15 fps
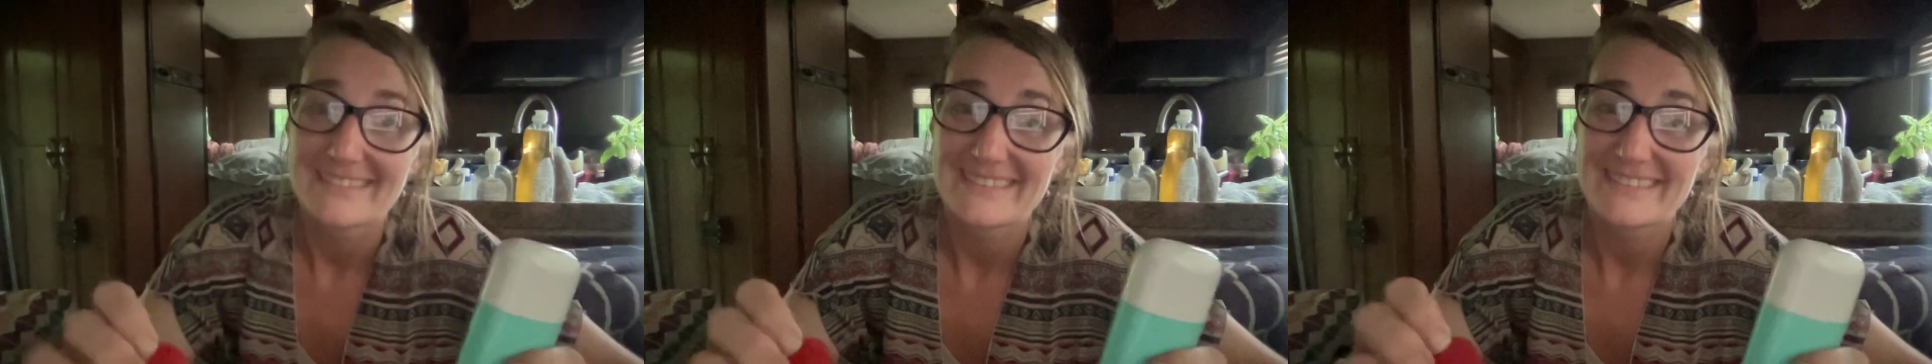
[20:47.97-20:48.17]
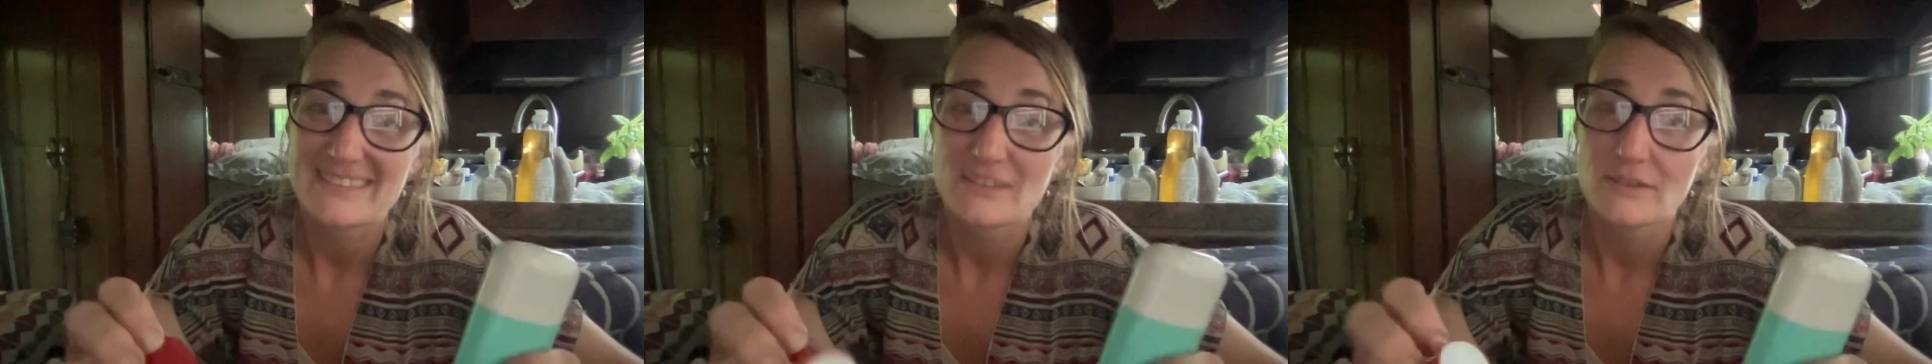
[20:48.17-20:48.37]

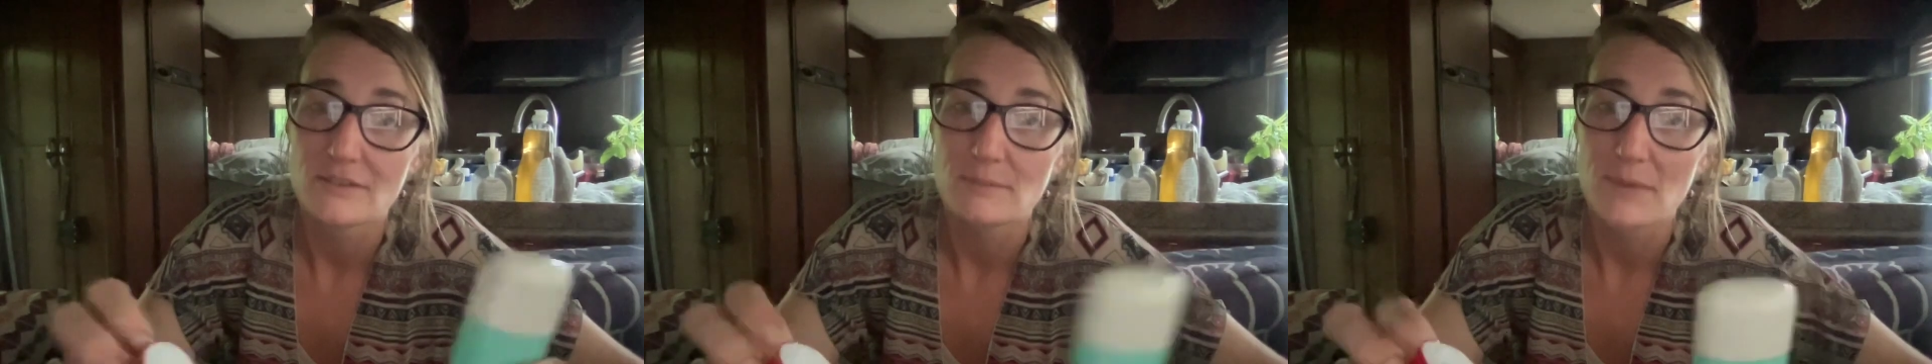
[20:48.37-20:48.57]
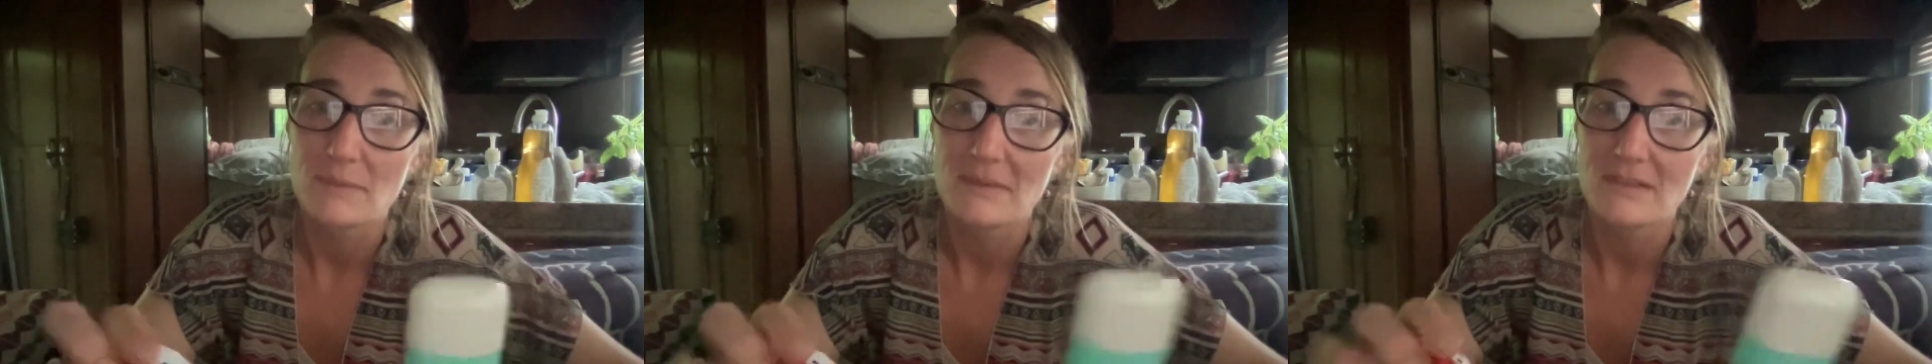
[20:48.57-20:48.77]

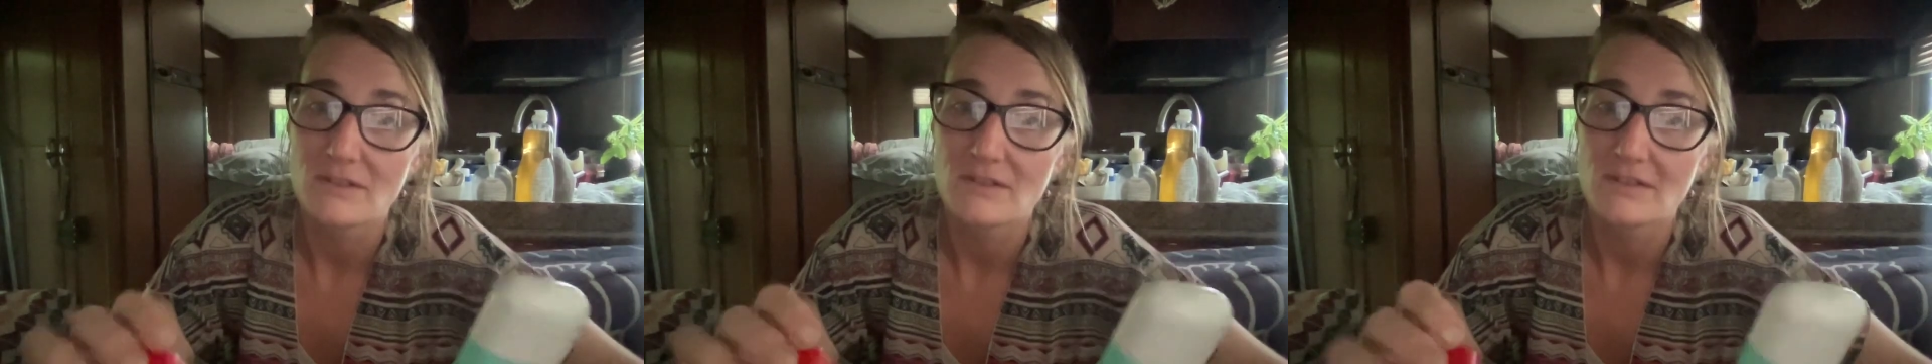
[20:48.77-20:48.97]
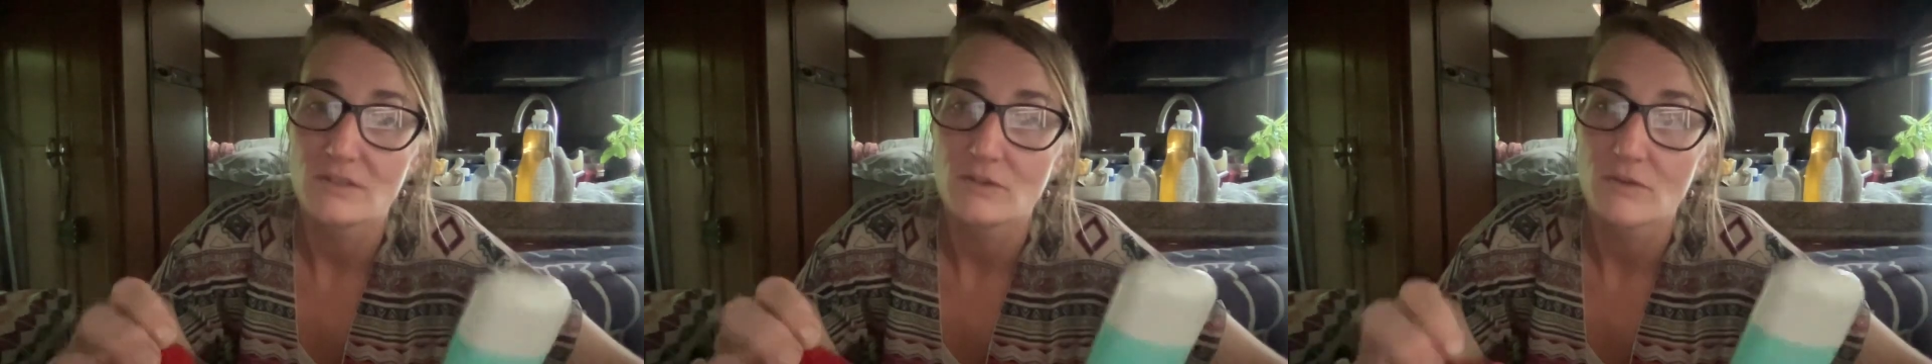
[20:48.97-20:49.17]

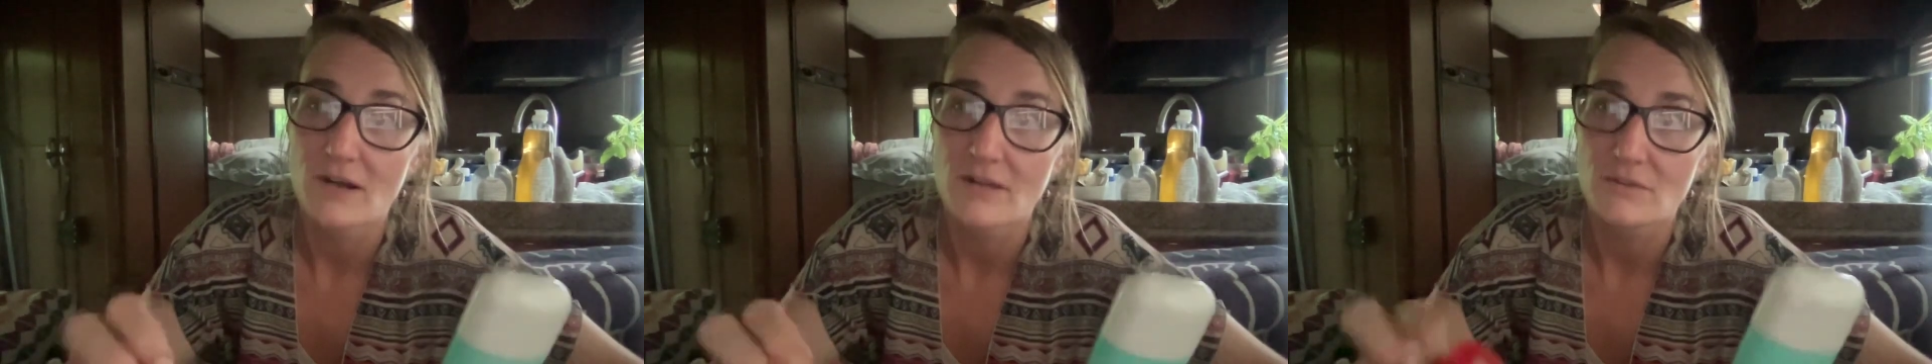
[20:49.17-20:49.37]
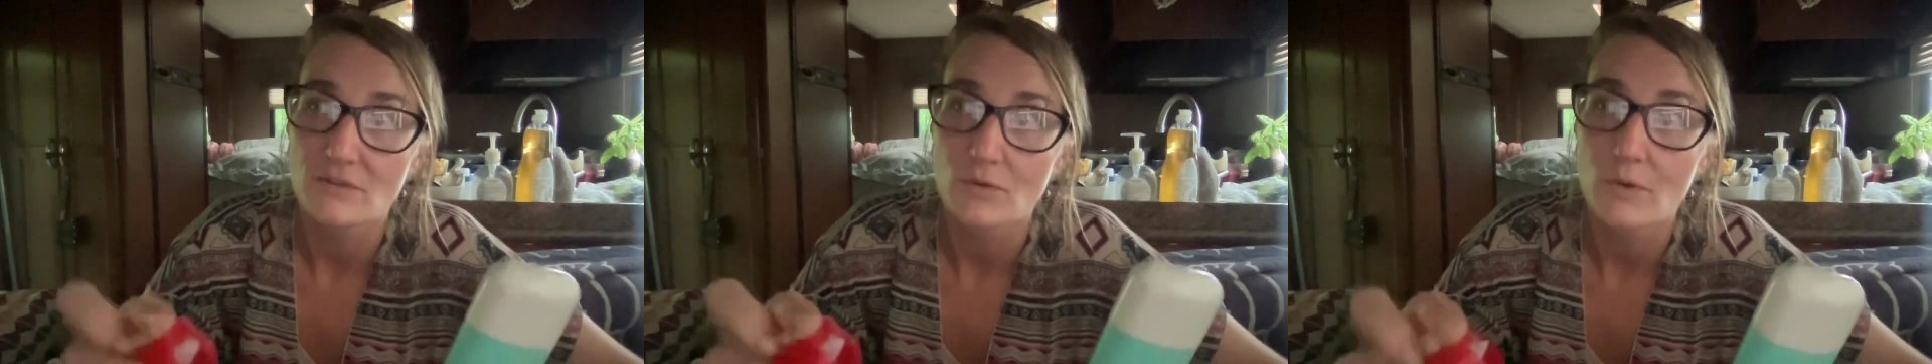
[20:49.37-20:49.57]
maybe you're
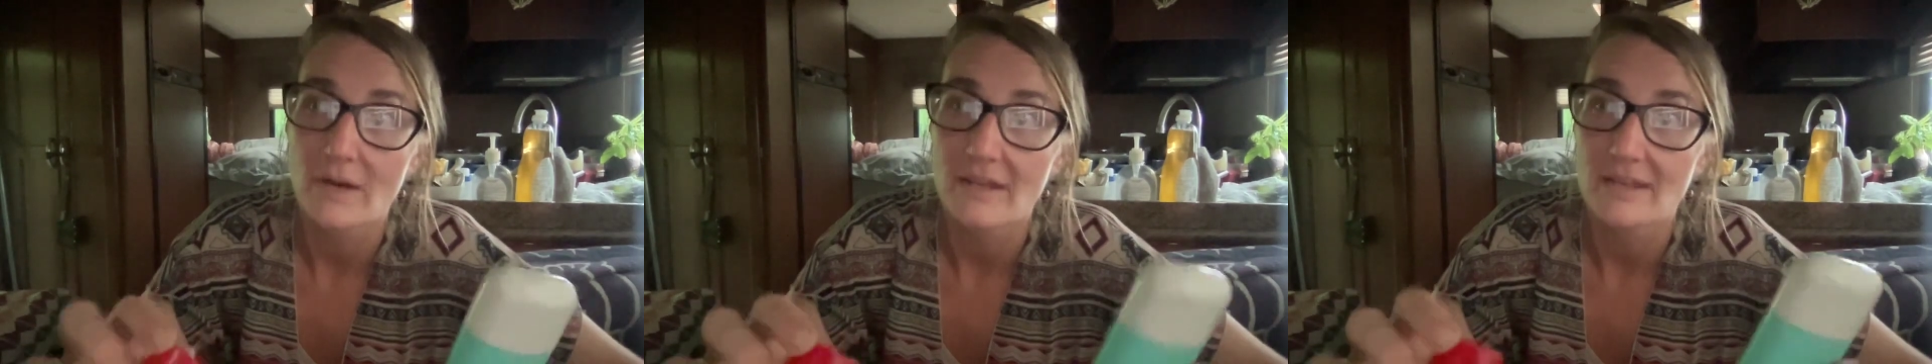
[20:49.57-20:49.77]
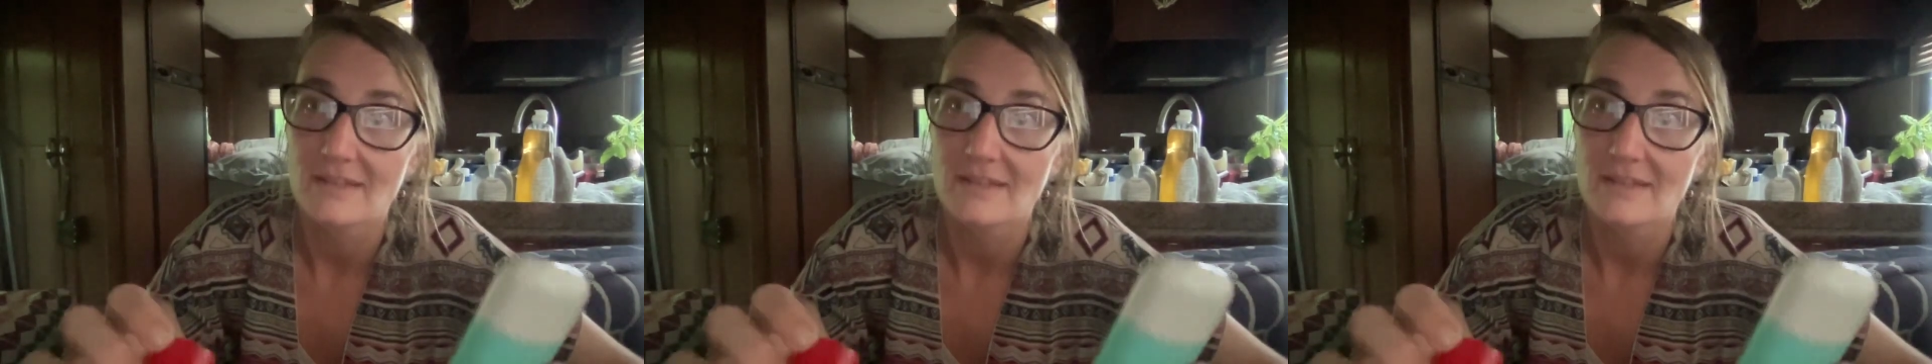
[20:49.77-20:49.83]
not quite,